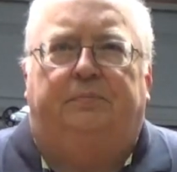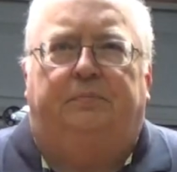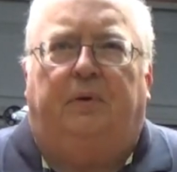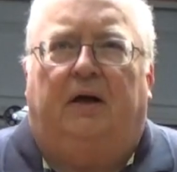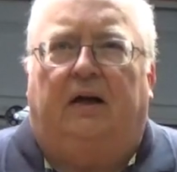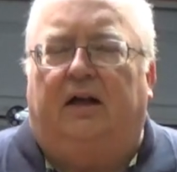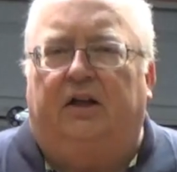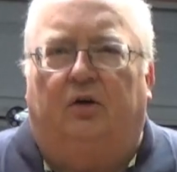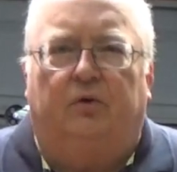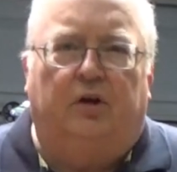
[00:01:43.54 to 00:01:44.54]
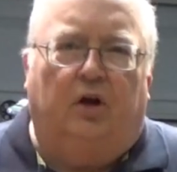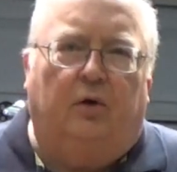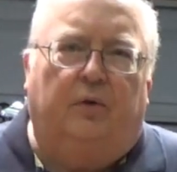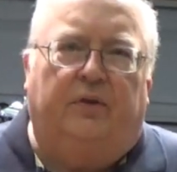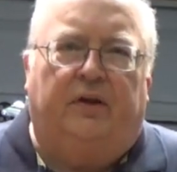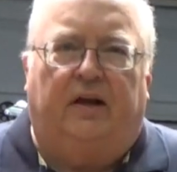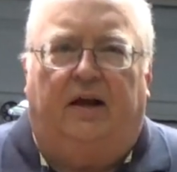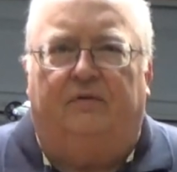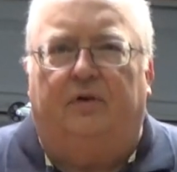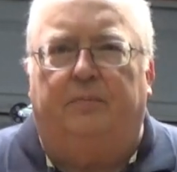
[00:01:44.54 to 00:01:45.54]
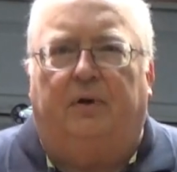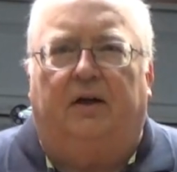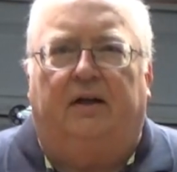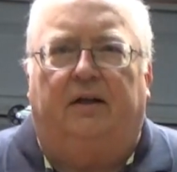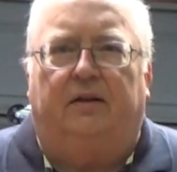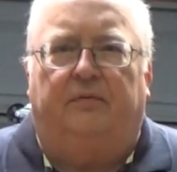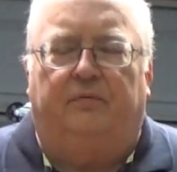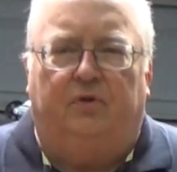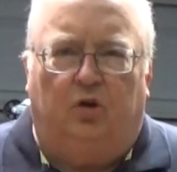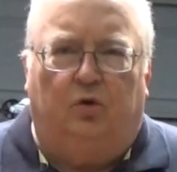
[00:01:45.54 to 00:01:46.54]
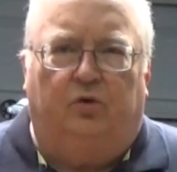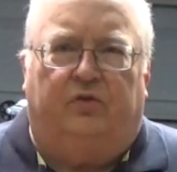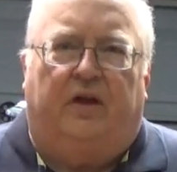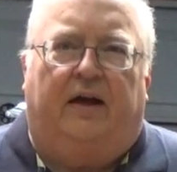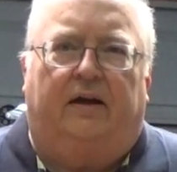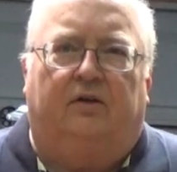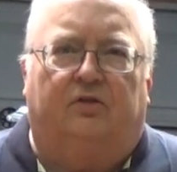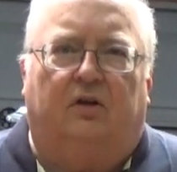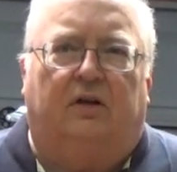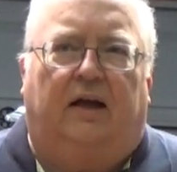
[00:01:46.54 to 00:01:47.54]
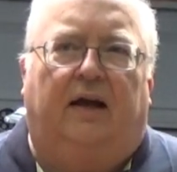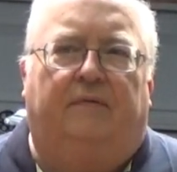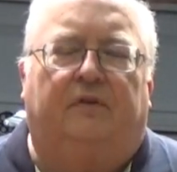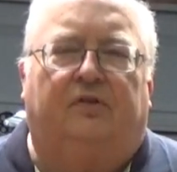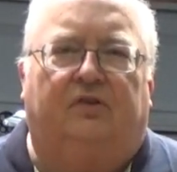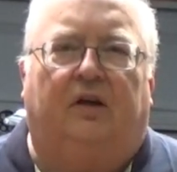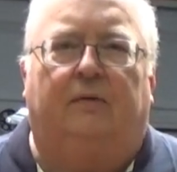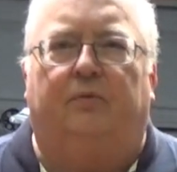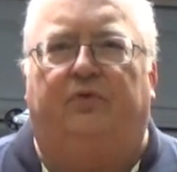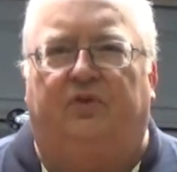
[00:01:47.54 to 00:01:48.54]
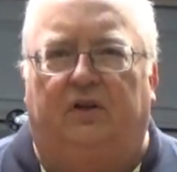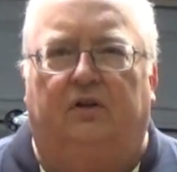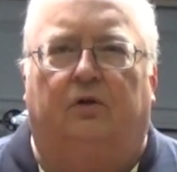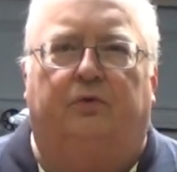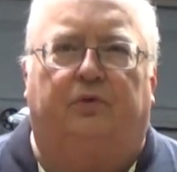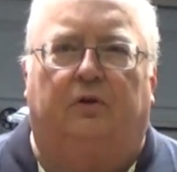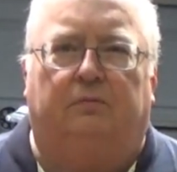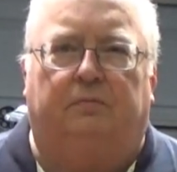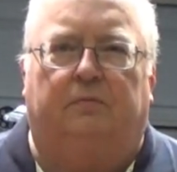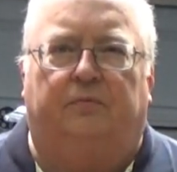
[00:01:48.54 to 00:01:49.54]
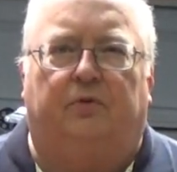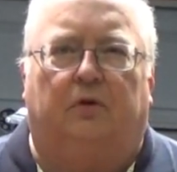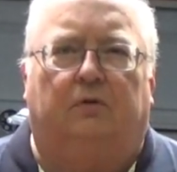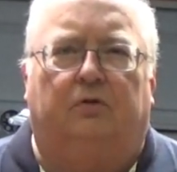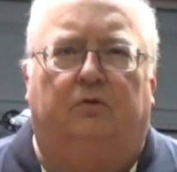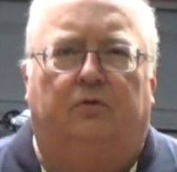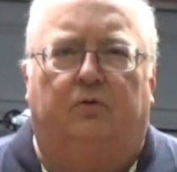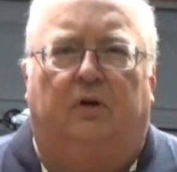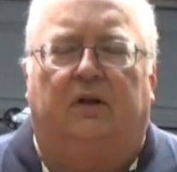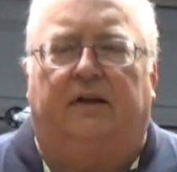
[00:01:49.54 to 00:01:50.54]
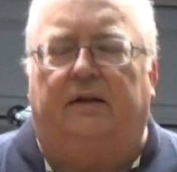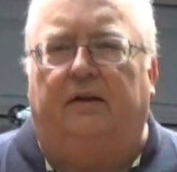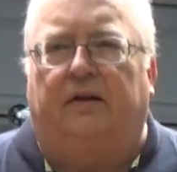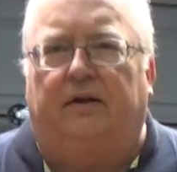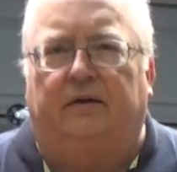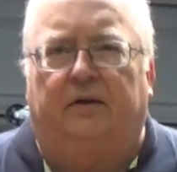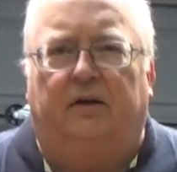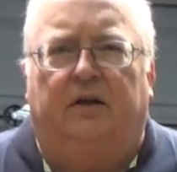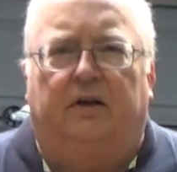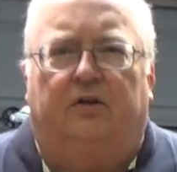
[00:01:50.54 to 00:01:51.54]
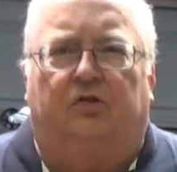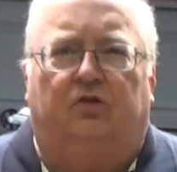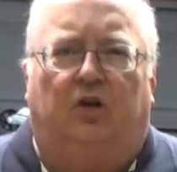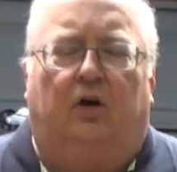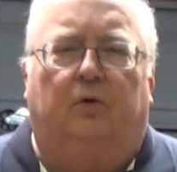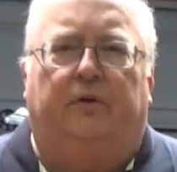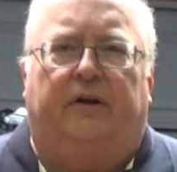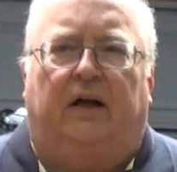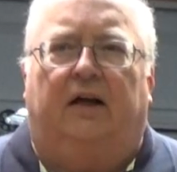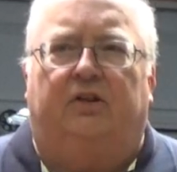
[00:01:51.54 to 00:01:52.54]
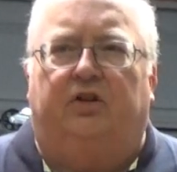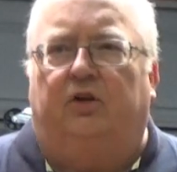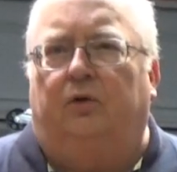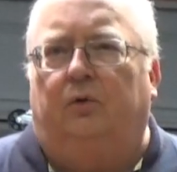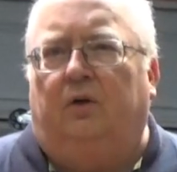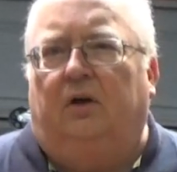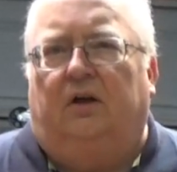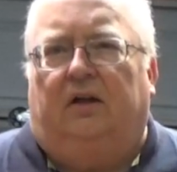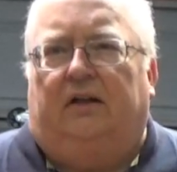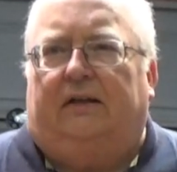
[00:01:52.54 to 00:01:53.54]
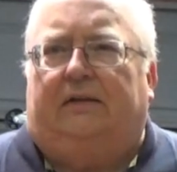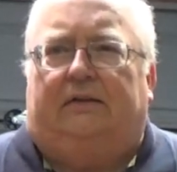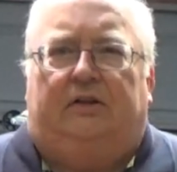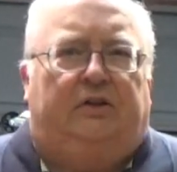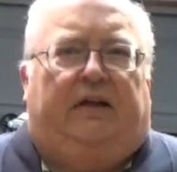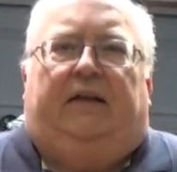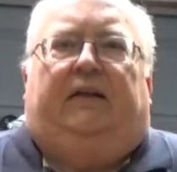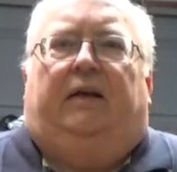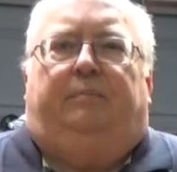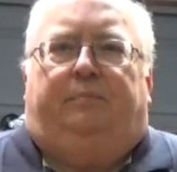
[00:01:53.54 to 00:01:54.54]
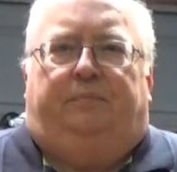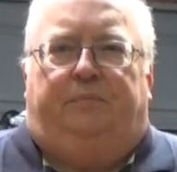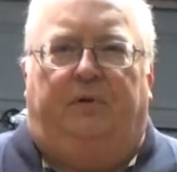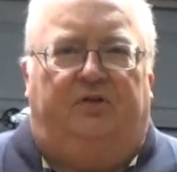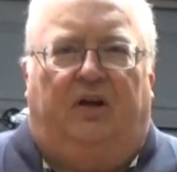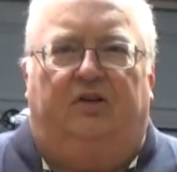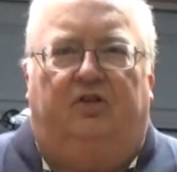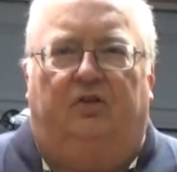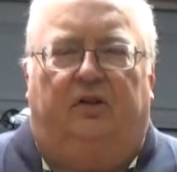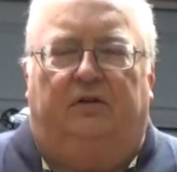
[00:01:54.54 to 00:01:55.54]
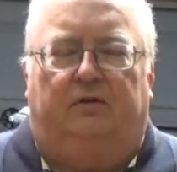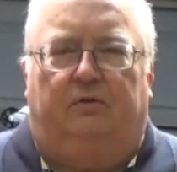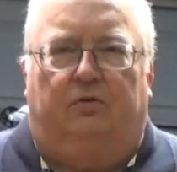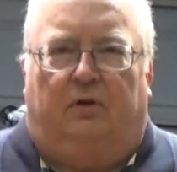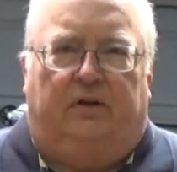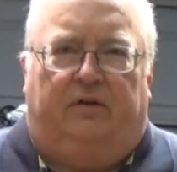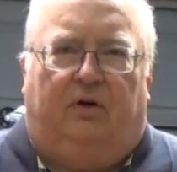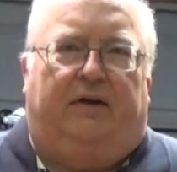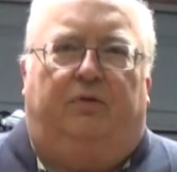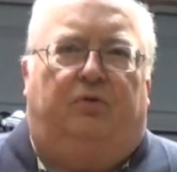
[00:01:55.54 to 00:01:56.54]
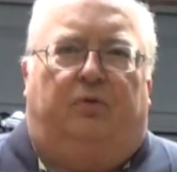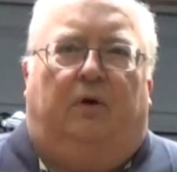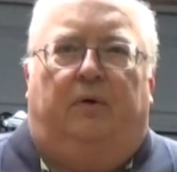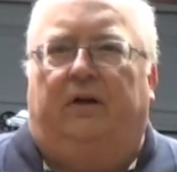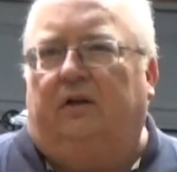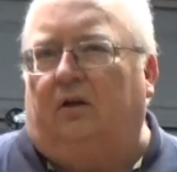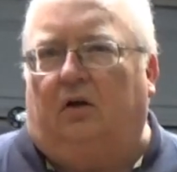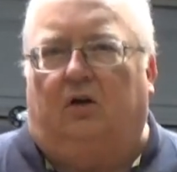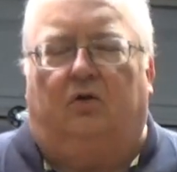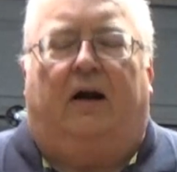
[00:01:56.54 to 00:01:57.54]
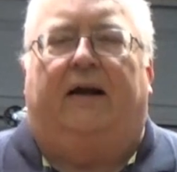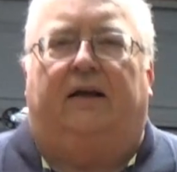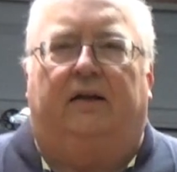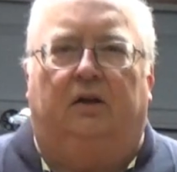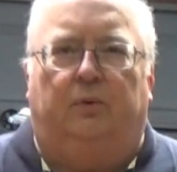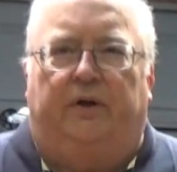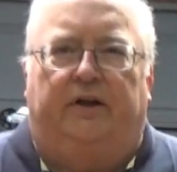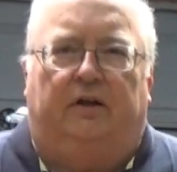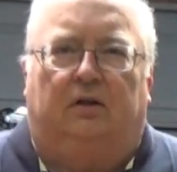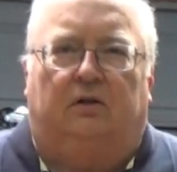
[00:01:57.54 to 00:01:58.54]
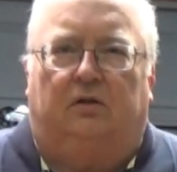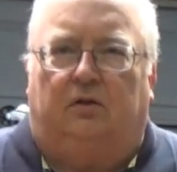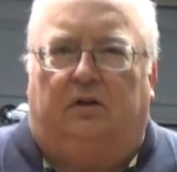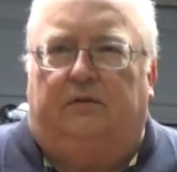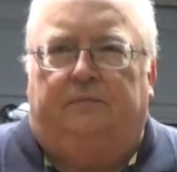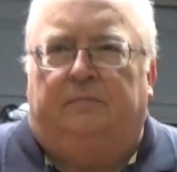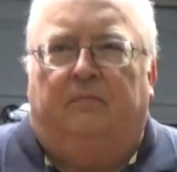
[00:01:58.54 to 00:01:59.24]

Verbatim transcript: but I don't know that everybody that views that is going to have the same feel for for drilling the, the stone that I do. It could end up potentially drilling right through it, or cracking the wheel, or